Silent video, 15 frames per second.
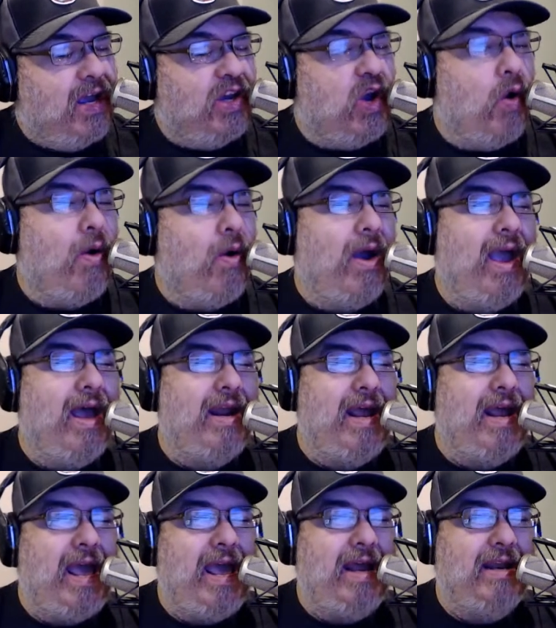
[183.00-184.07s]
Go ahead
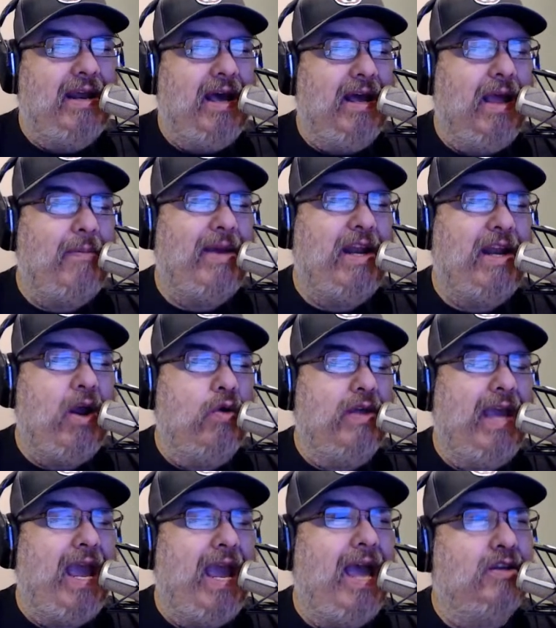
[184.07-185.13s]
and uh, let me know
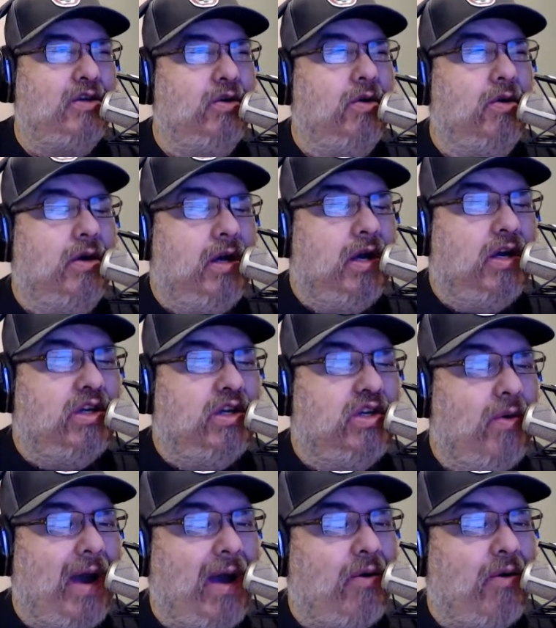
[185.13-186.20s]
the answer
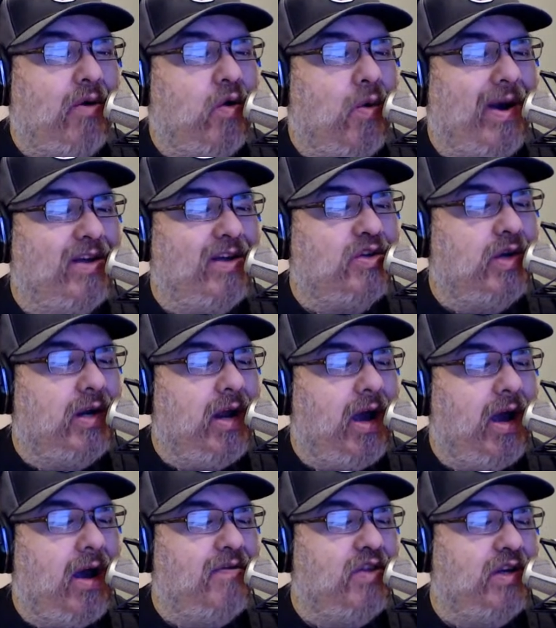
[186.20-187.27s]
to our question
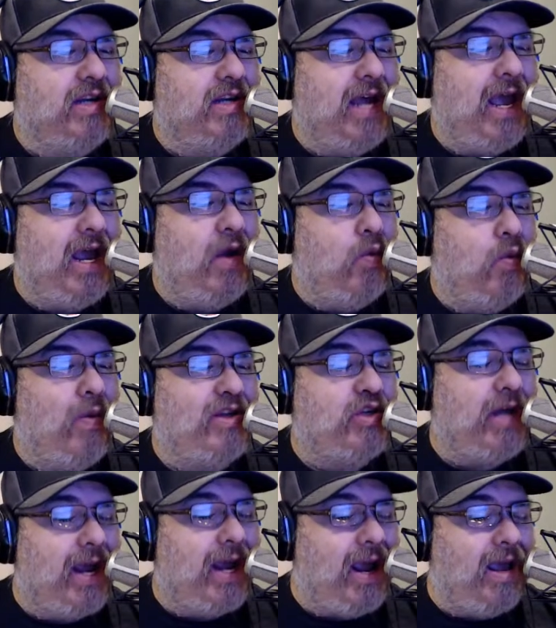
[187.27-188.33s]
of the day,
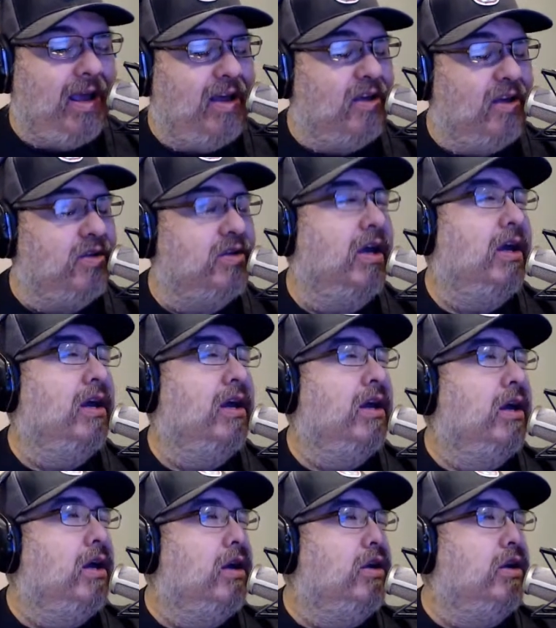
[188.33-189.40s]
which is
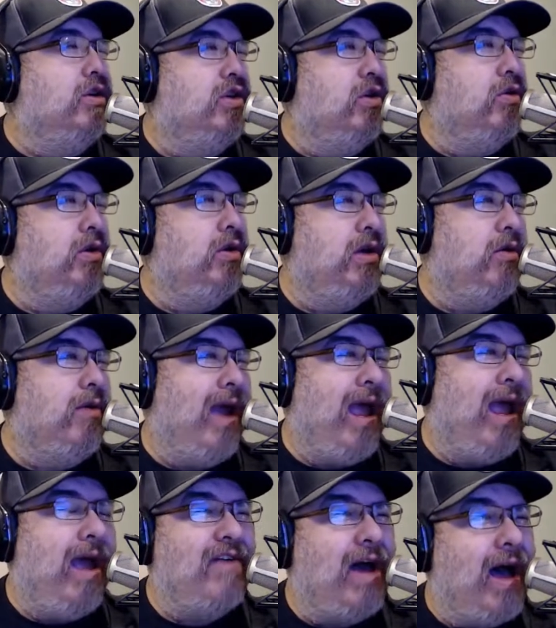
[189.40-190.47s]
Do you
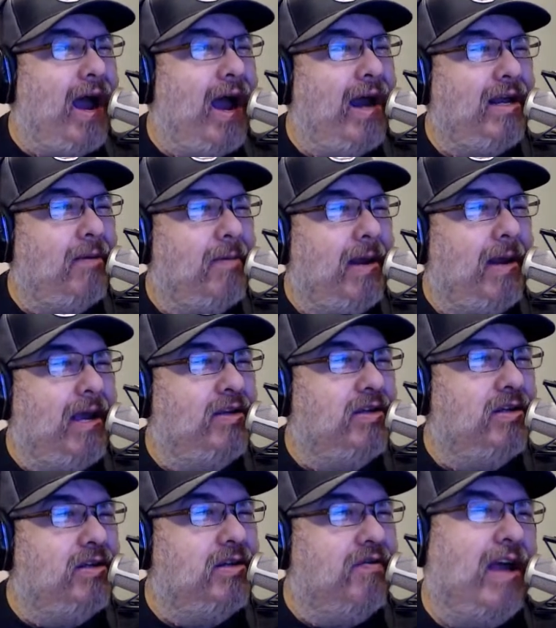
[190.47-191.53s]
have a hiding
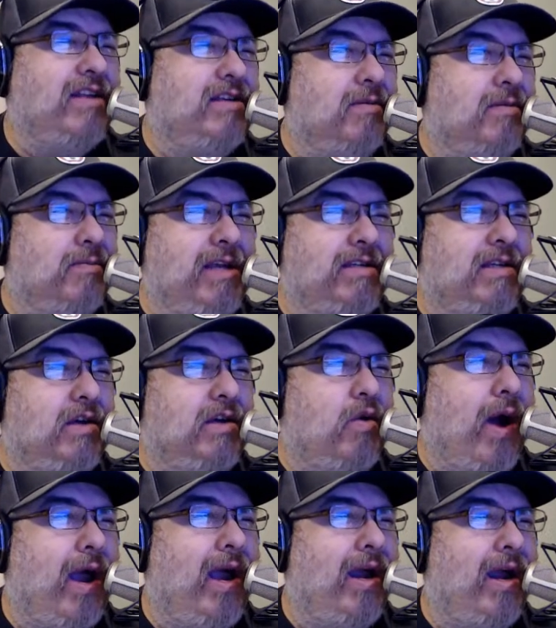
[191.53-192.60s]
place to find some peace and
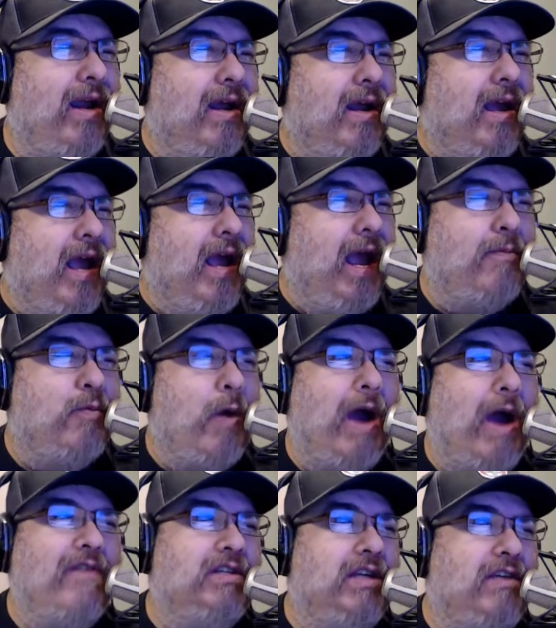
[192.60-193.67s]
quiet and
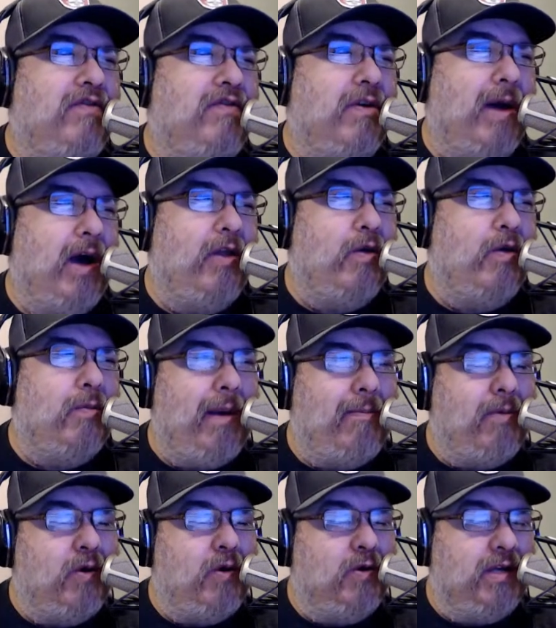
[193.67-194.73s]
privacy from other
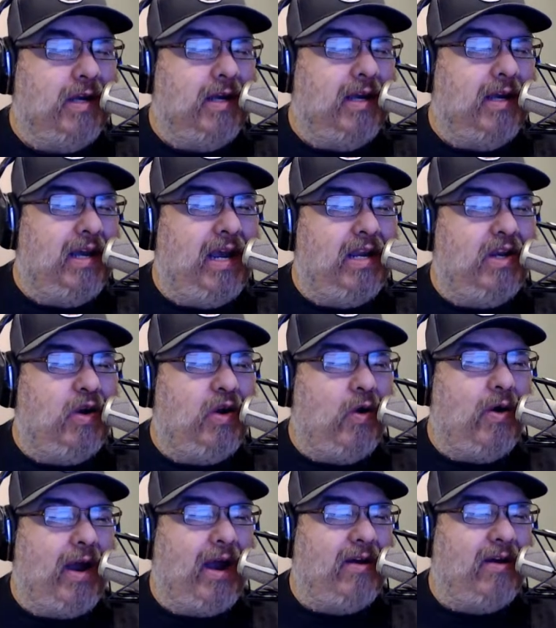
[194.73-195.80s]
members in
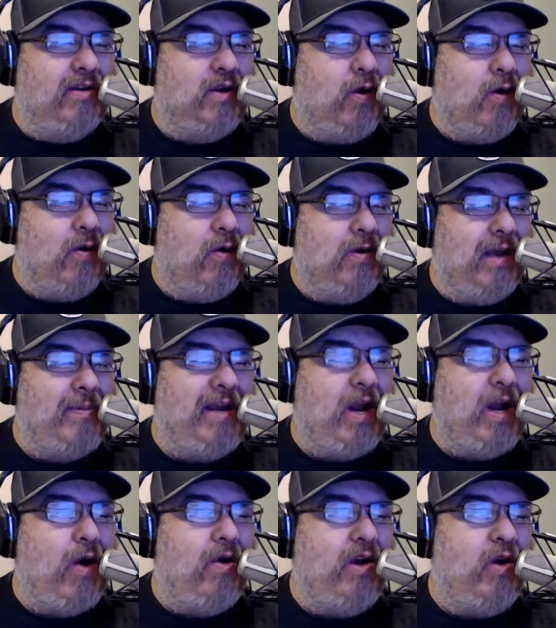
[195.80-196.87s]
your household? Let me
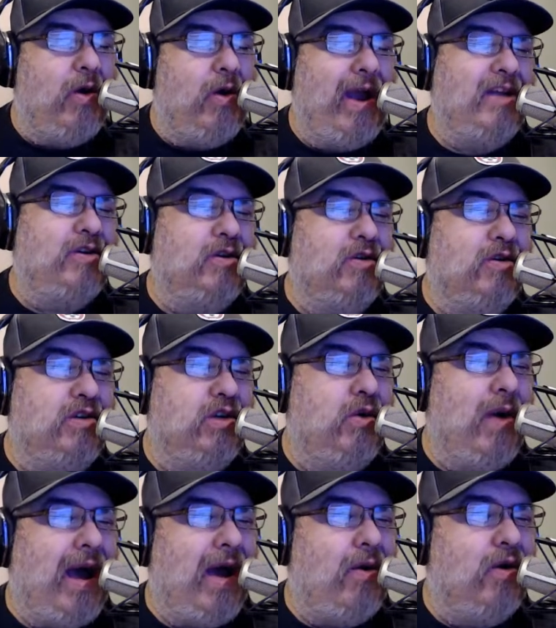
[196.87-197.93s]
know your answers
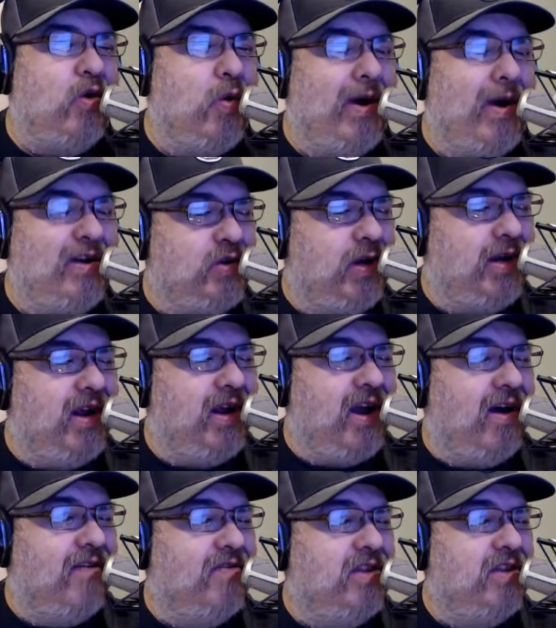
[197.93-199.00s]
to our question
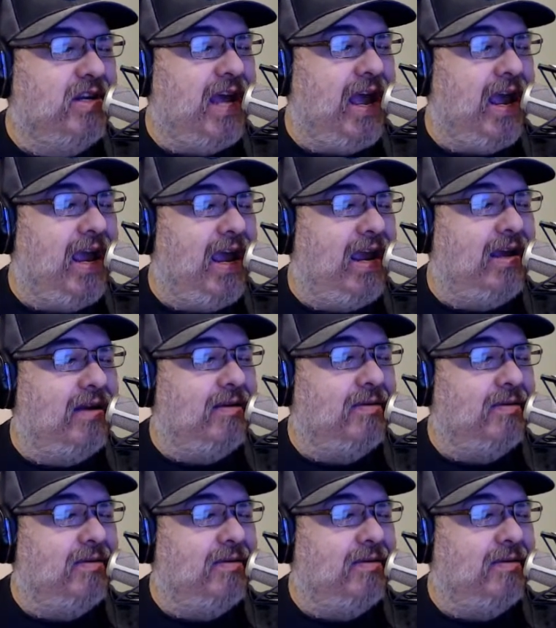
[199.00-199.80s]
of the day.